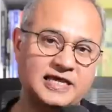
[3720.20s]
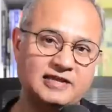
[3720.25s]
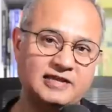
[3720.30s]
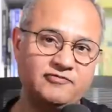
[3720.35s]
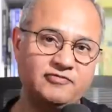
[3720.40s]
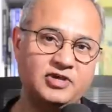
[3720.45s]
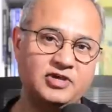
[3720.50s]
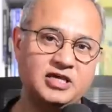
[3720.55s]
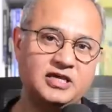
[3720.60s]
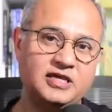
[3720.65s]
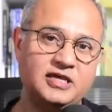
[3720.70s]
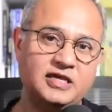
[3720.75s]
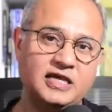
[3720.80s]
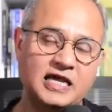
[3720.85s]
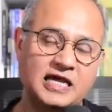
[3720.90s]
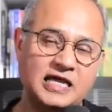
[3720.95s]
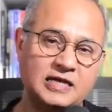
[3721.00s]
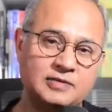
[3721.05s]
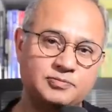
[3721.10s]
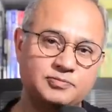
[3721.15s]
we
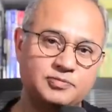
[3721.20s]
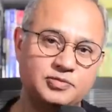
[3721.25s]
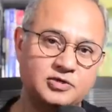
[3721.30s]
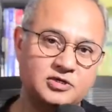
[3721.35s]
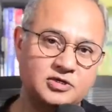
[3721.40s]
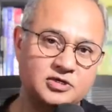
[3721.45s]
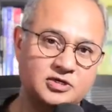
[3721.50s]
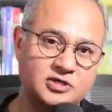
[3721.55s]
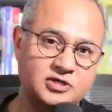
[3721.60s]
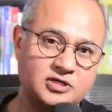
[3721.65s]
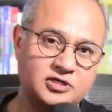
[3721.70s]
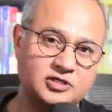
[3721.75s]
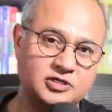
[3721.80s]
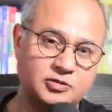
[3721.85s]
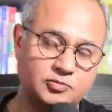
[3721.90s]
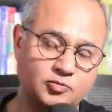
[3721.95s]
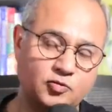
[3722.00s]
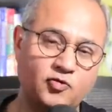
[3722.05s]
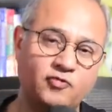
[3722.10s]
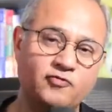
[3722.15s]
help
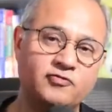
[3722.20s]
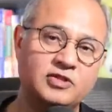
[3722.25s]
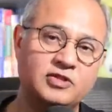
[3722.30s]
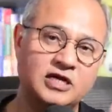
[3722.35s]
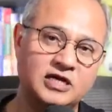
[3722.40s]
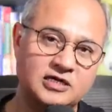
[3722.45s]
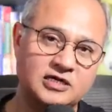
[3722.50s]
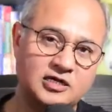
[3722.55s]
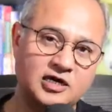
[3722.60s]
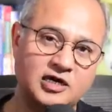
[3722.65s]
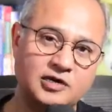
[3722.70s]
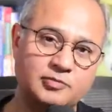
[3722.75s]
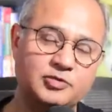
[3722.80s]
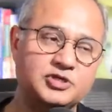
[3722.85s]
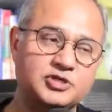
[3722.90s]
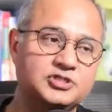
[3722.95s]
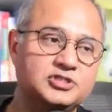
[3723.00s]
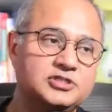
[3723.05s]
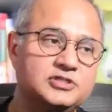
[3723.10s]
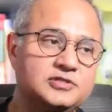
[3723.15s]
remove that garbage